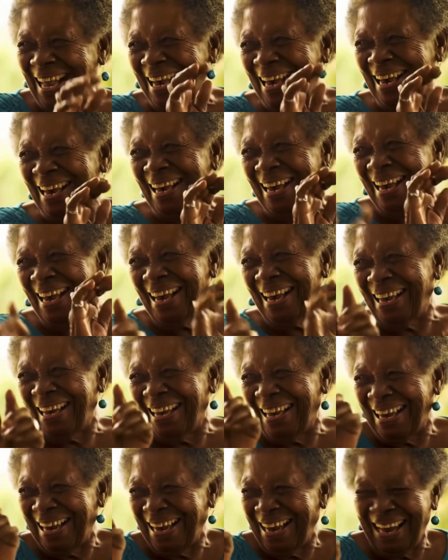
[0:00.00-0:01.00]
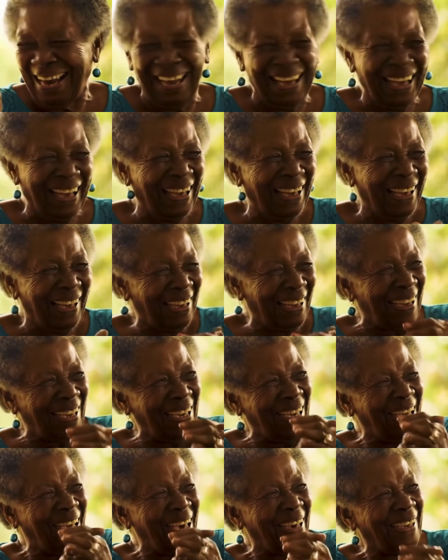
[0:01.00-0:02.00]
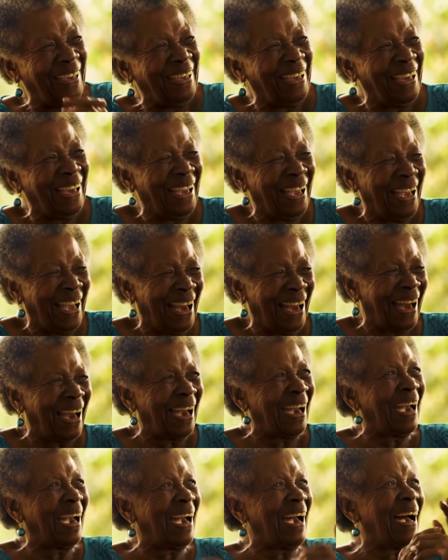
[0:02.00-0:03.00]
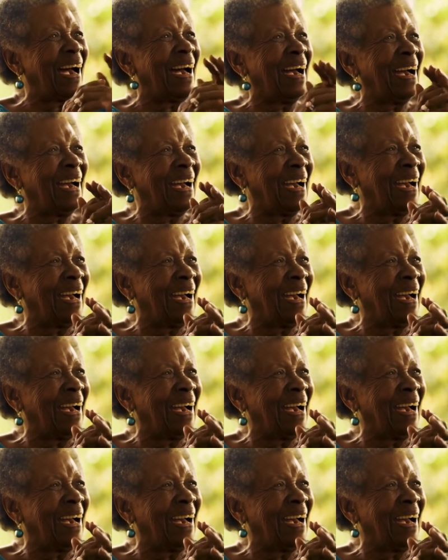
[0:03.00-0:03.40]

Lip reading: it off later that evening. She also had an EBT